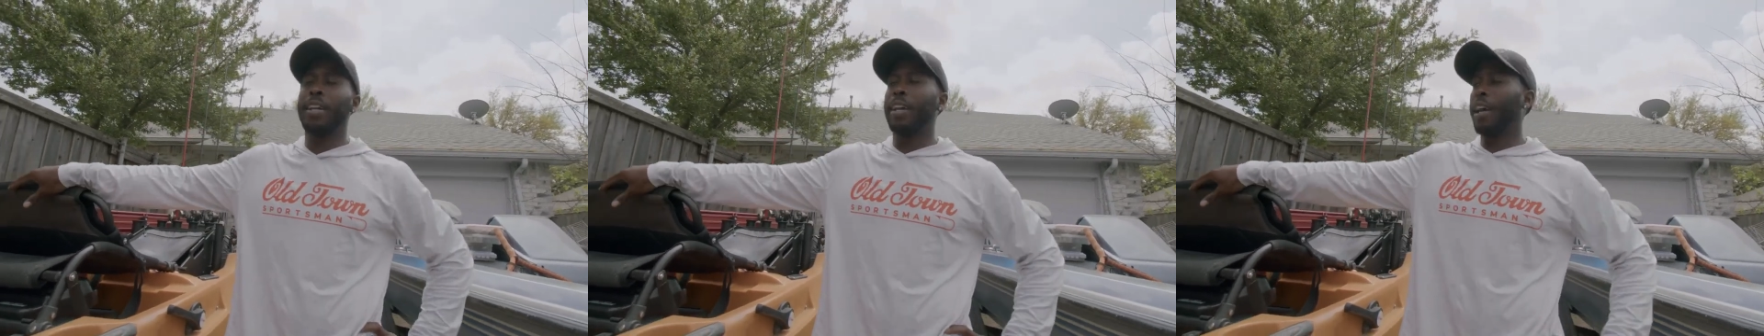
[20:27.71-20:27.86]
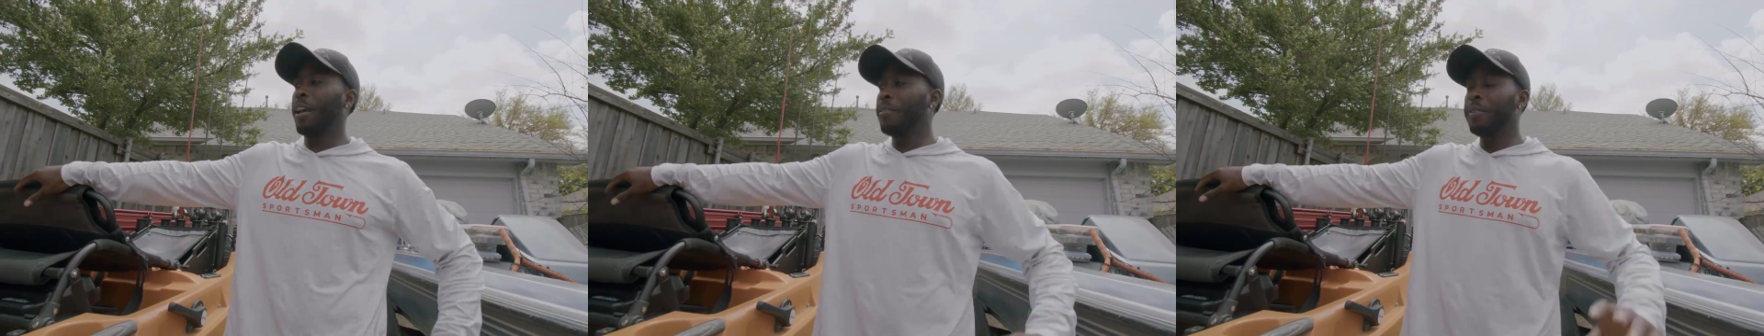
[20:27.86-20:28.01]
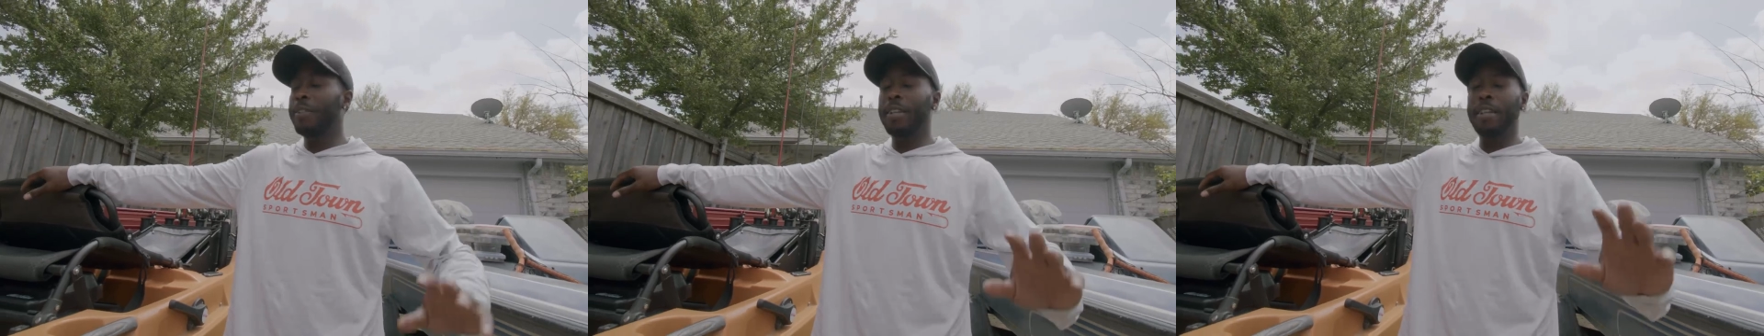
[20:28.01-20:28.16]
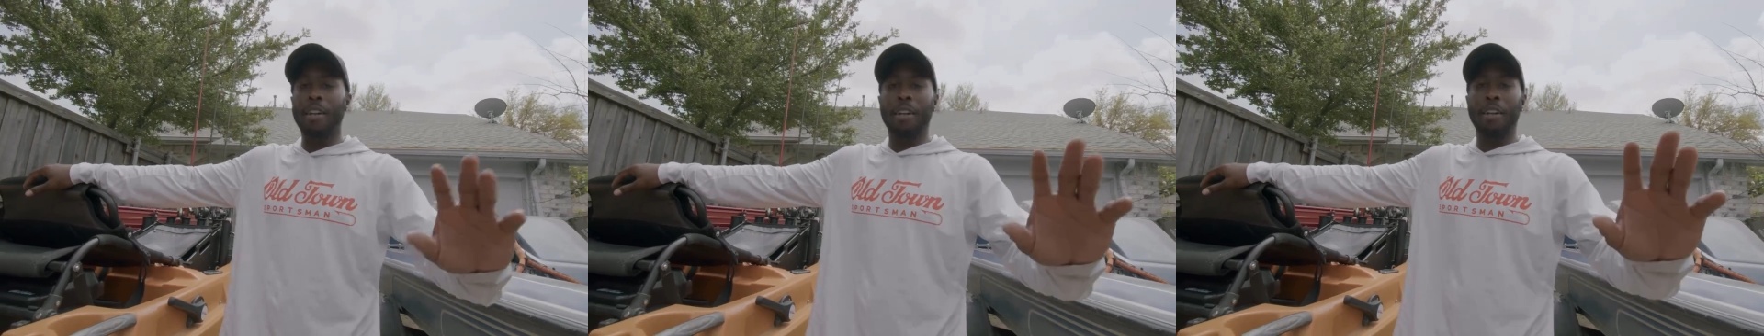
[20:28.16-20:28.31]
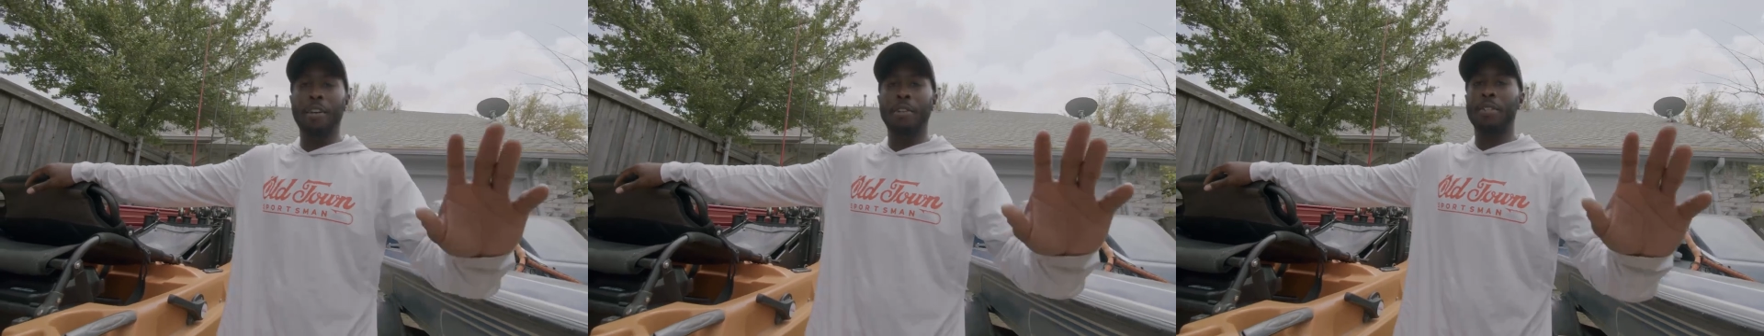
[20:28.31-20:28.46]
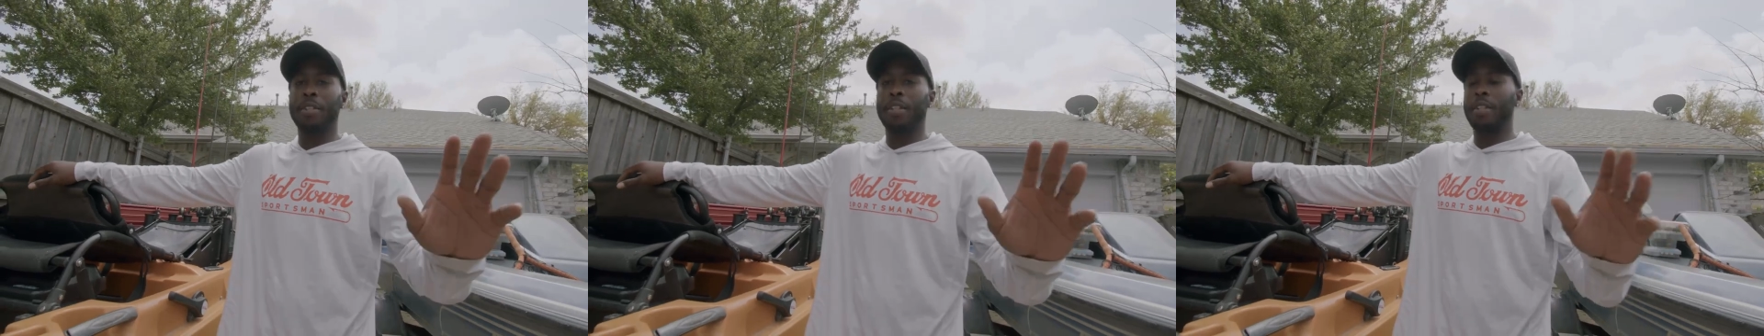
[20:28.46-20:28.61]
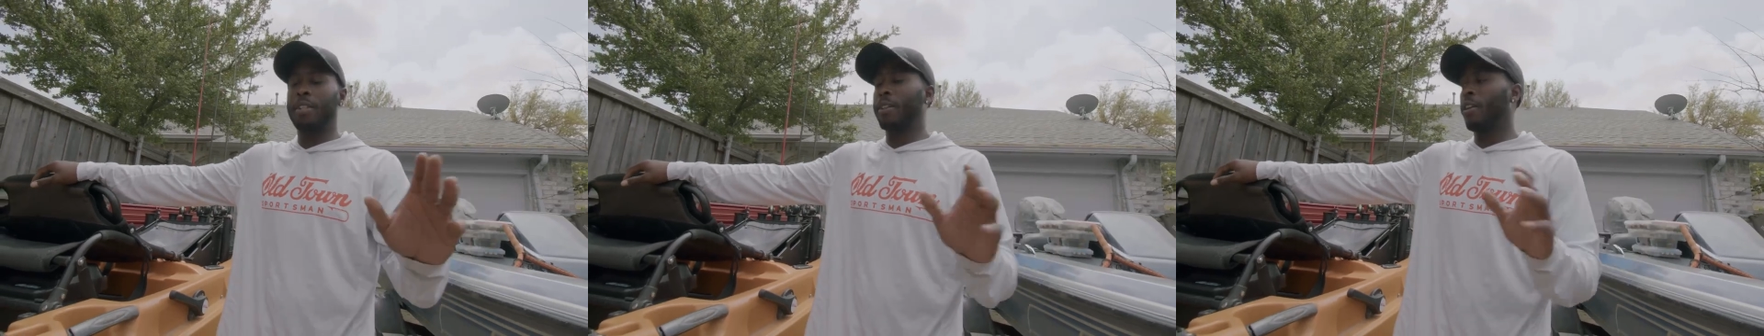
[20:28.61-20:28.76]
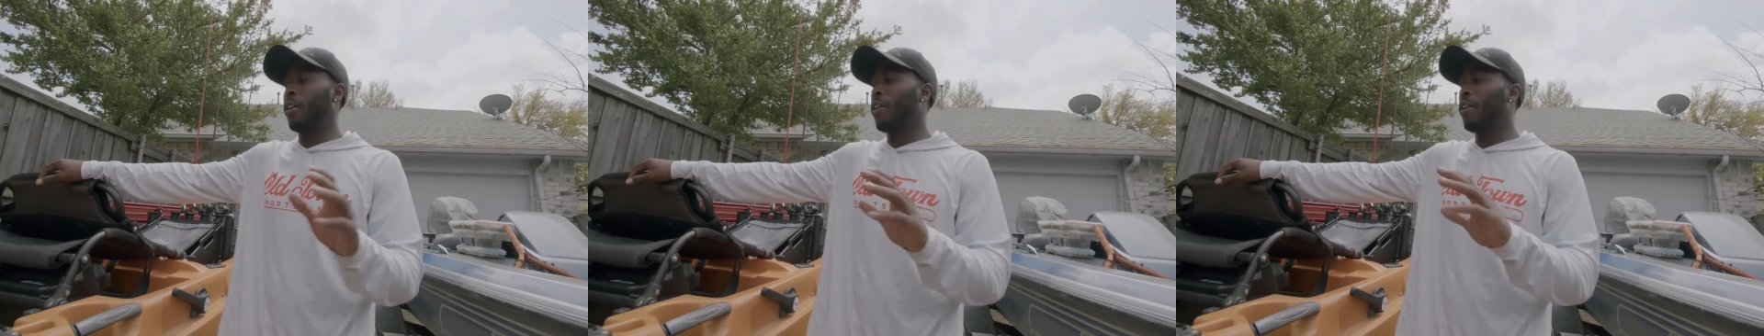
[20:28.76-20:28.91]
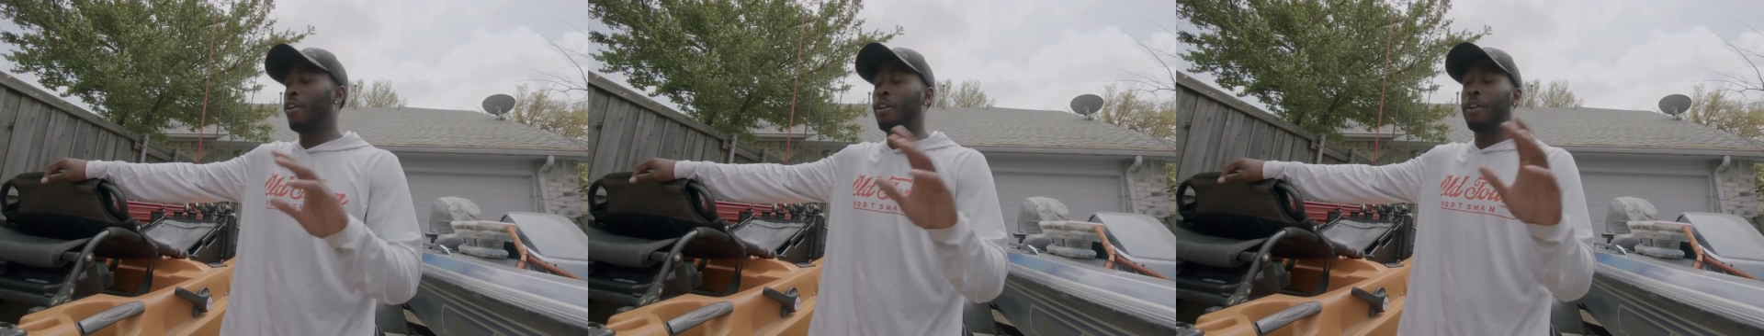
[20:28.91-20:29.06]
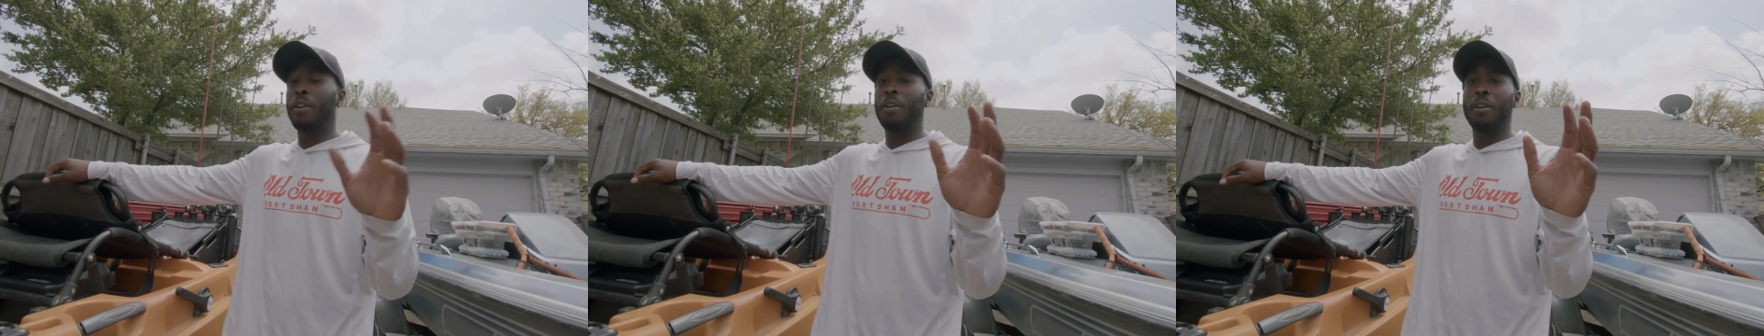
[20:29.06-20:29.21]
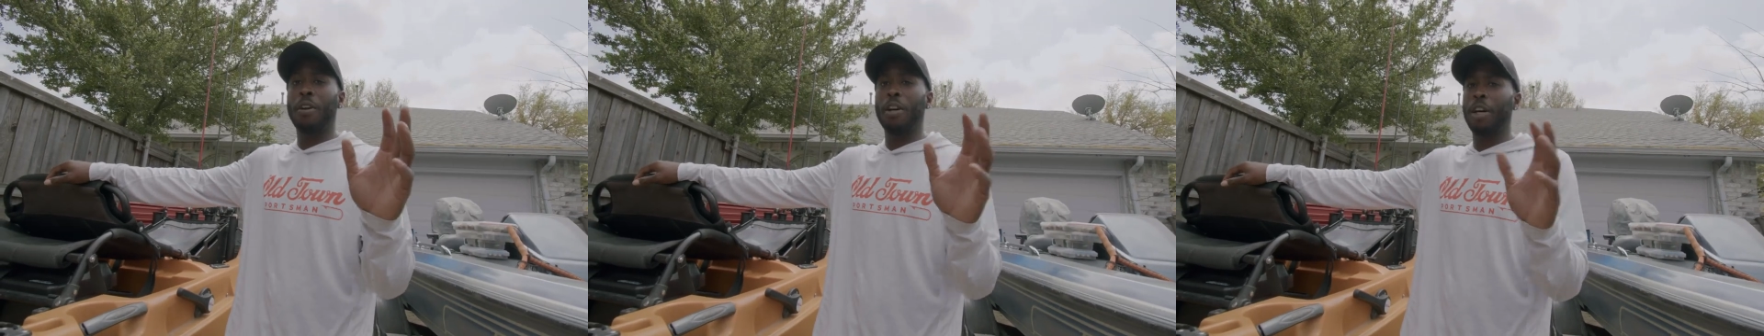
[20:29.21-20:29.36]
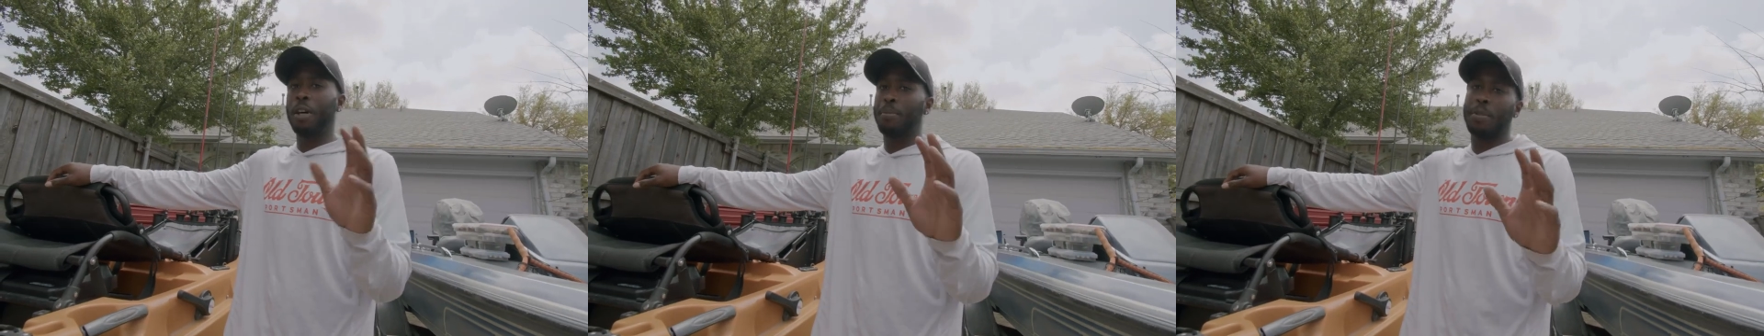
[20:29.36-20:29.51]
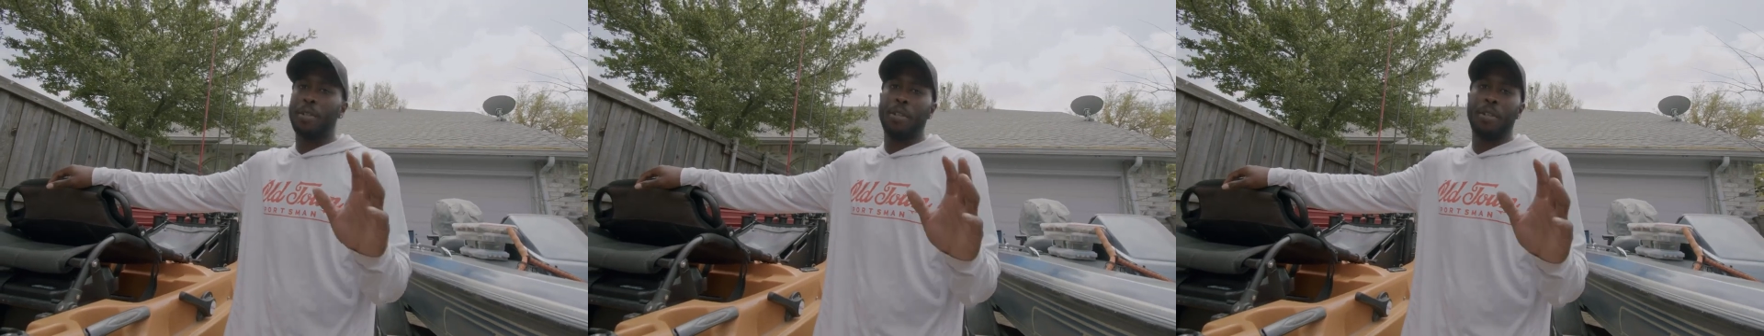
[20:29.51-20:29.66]
Everything else is all
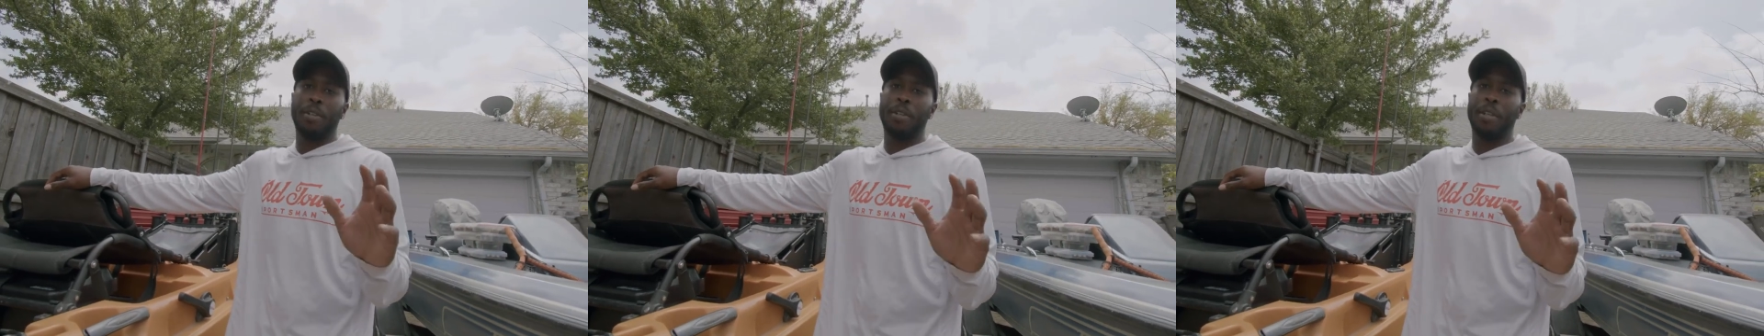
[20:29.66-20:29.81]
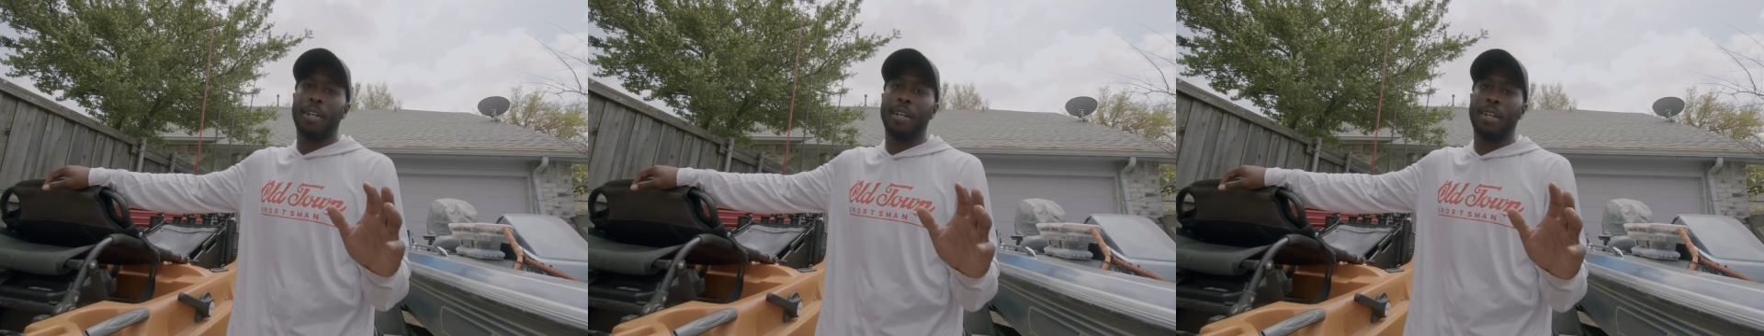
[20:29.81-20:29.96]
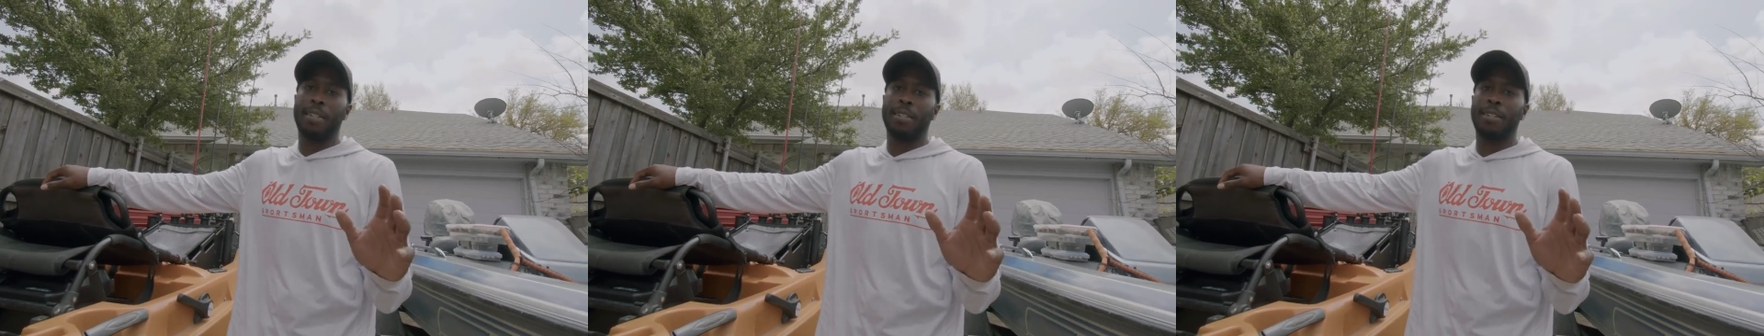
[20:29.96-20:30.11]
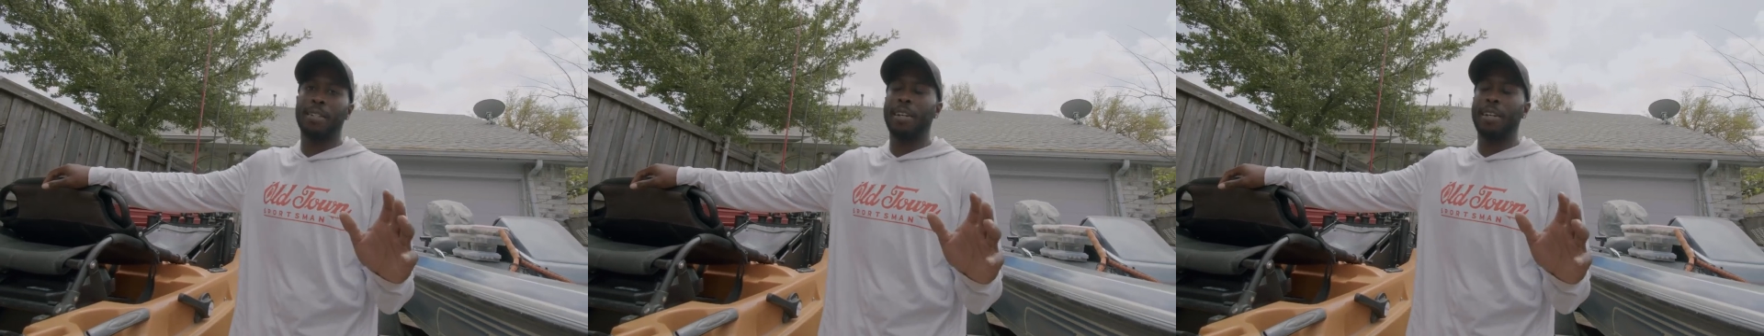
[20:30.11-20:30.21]
up to you guys.